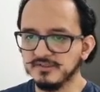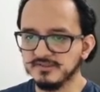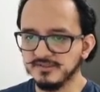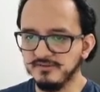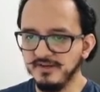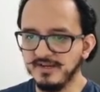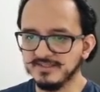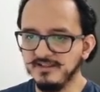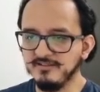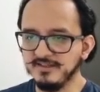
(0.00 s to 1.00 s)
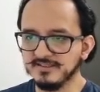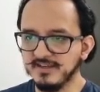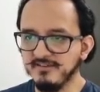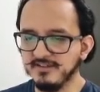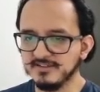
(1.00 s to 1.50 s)
So Excel is
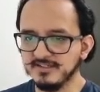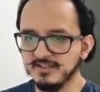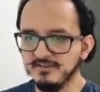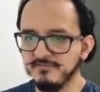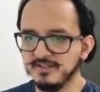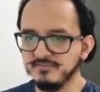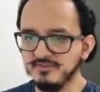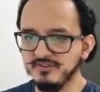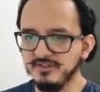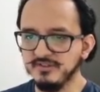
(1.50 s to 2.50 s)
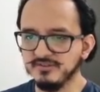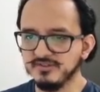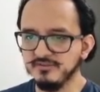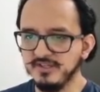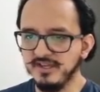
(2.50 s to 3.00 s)
giving us the difference between those
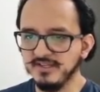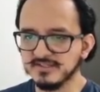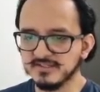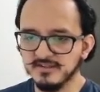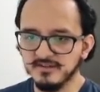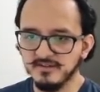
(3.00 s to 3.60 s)
two dates,